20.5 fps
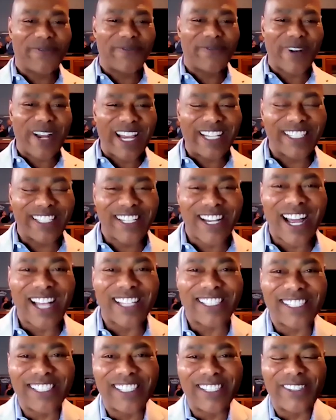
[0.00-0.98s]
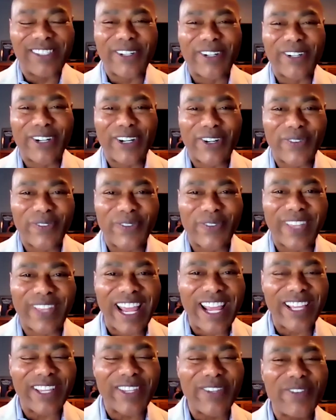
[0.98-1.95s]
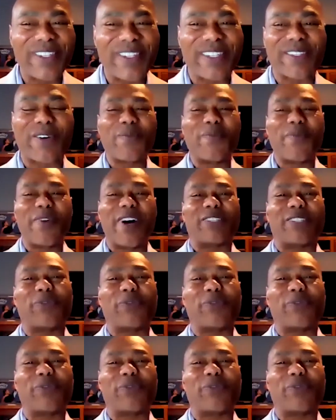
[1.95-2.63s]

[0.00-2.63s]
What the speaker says: Frank Johnson III, thank you so much.